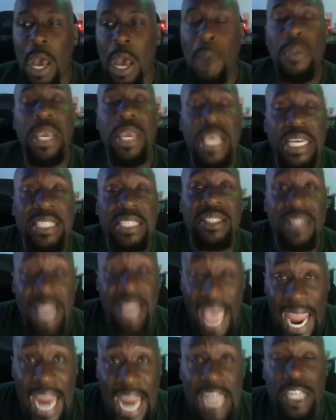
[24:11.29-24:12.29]
because
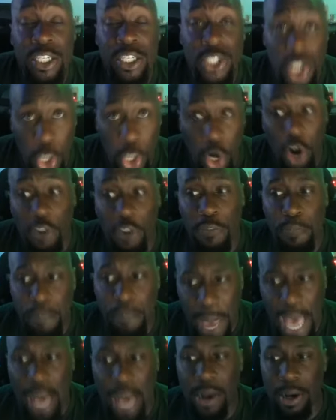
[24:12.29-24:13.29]
they deserve
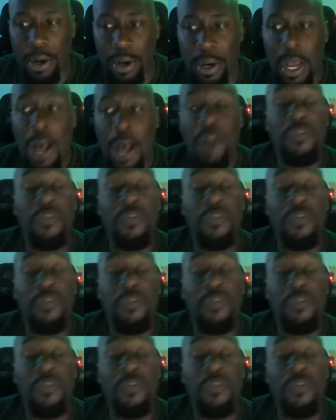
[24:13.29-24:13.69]
better.